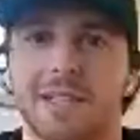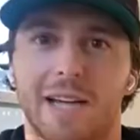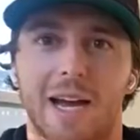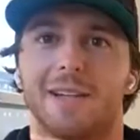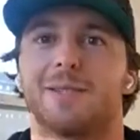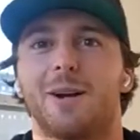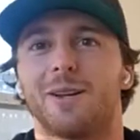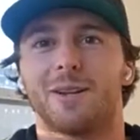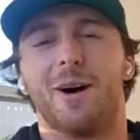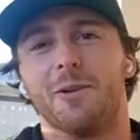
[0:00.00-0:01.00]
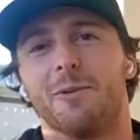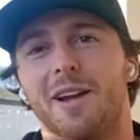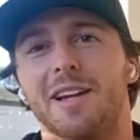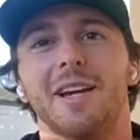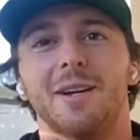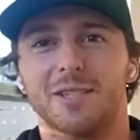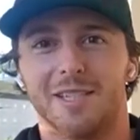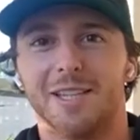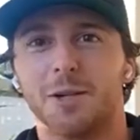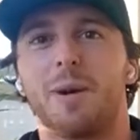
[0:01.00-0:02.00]
kind of started all the way, just
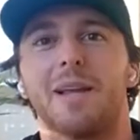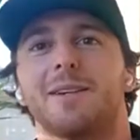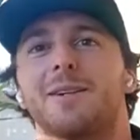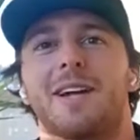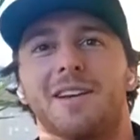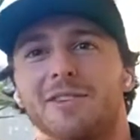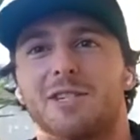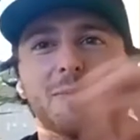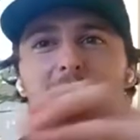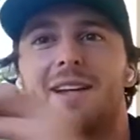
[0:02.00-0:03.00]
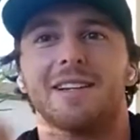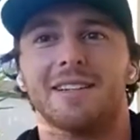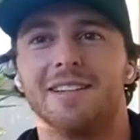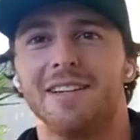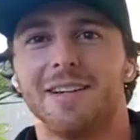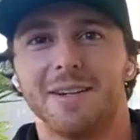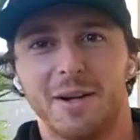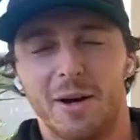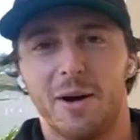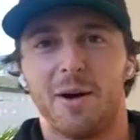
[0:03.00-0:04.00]
little by little, kind of expanded
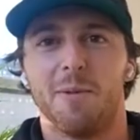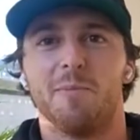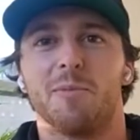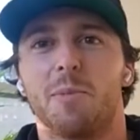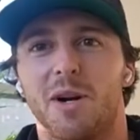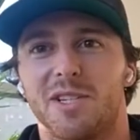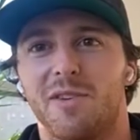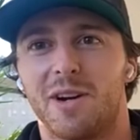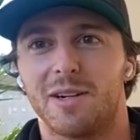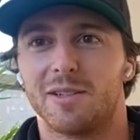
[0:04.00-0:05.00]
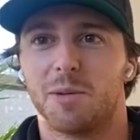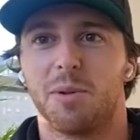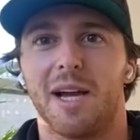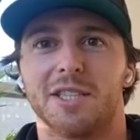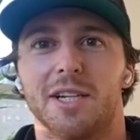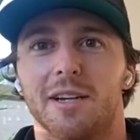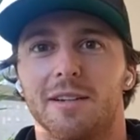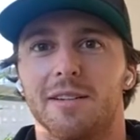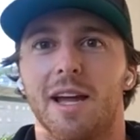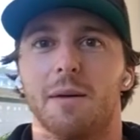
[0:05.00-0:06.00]
parts of our supply
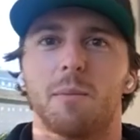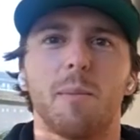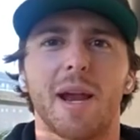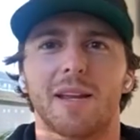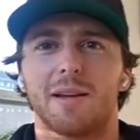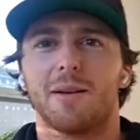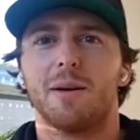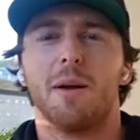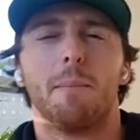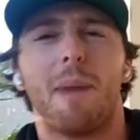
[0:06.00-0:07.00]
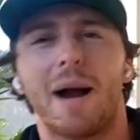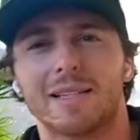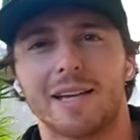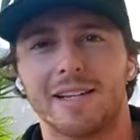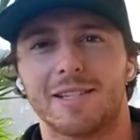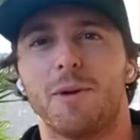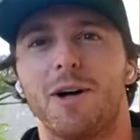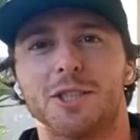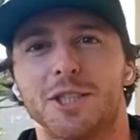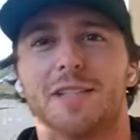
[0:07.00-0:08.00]
chain and monetize them all
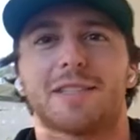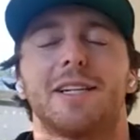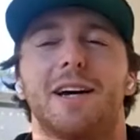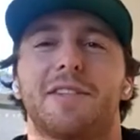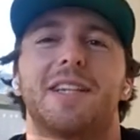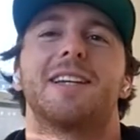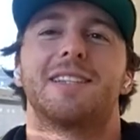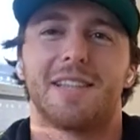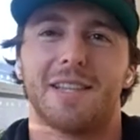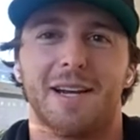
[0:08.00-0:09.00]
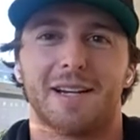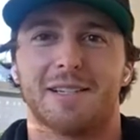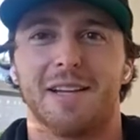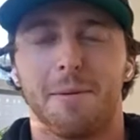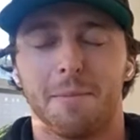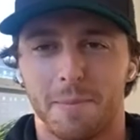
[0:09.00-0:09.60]
just enough to get us to the next step.